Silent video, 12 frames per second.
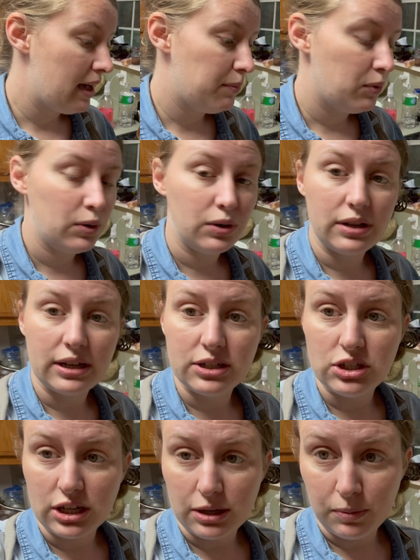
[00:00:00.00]
boiled a
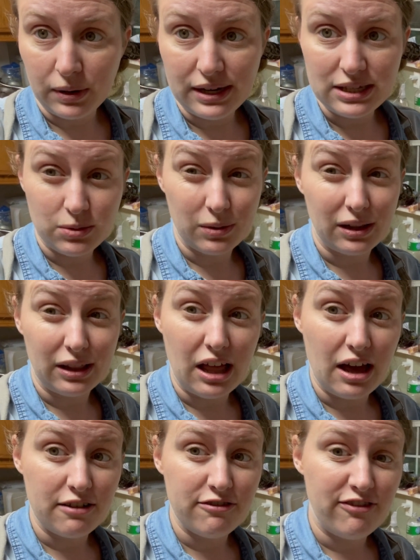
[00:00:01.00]
chicken breast with a
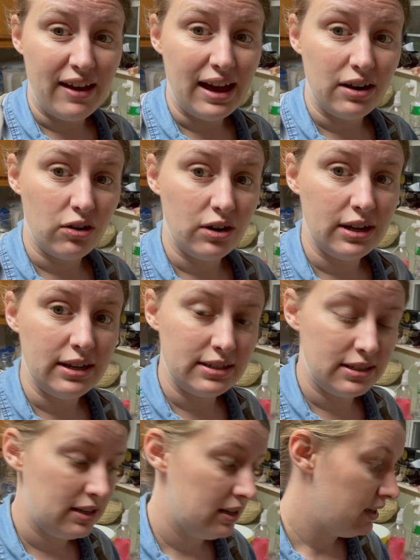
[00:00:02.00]
lot of fat on it
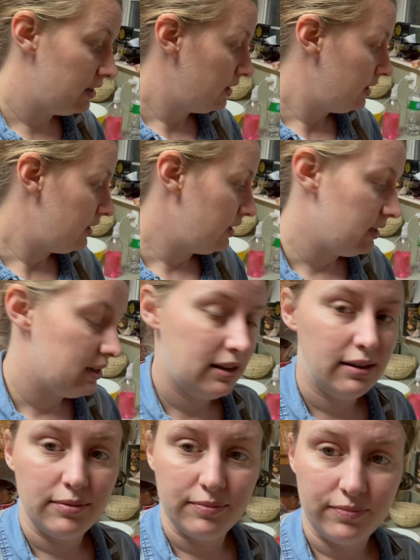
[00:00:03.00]
in